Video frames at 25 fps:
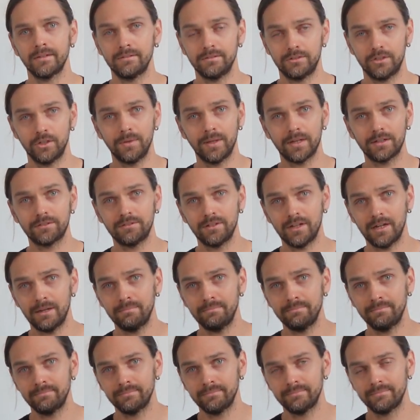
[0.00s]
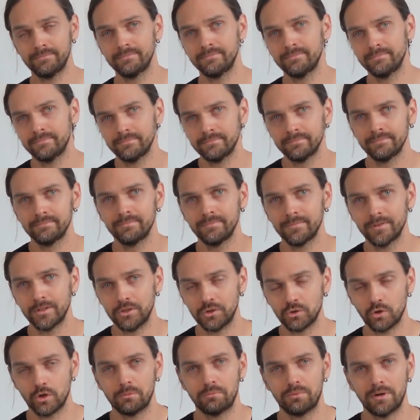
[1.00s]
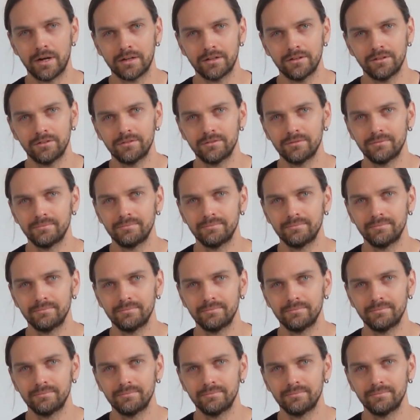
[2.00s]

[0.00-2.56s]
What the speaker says: Till next time, enjoy your practice.